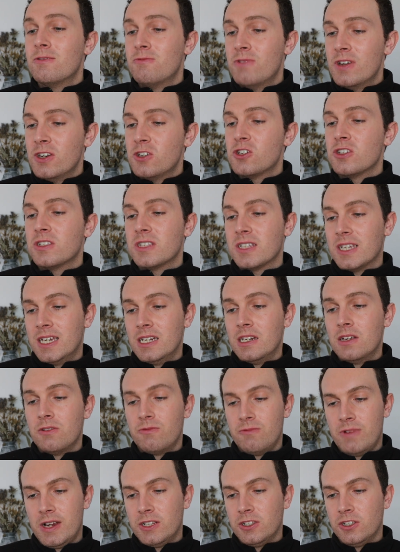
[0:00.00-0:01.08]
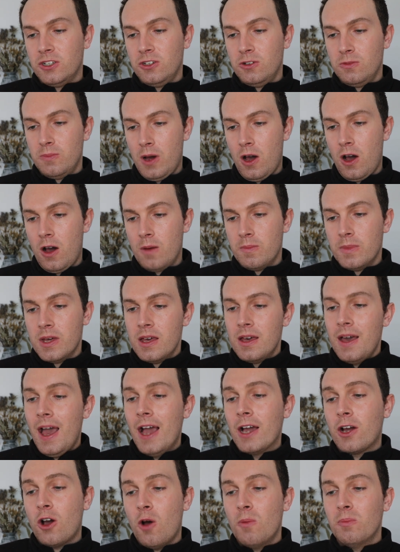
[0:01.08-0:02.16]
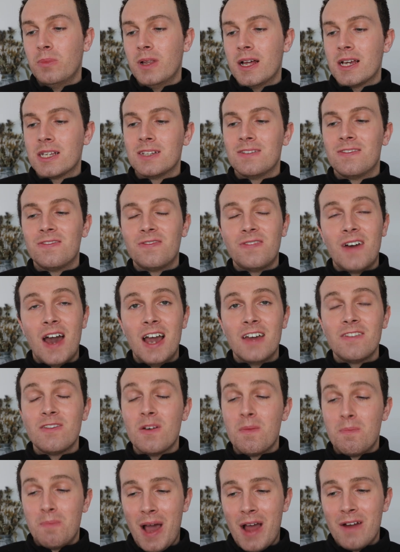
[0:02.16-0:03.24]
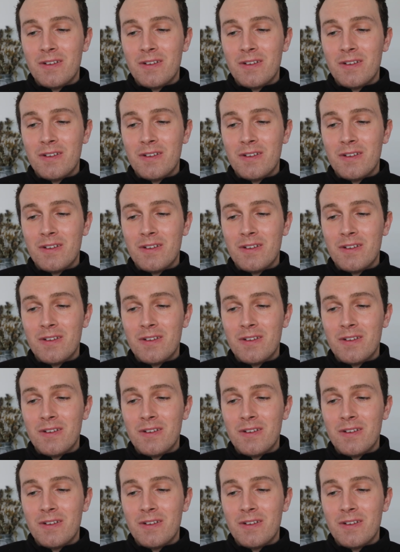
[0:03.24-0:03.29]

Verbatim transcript: rich skin rescue balm. A complex of five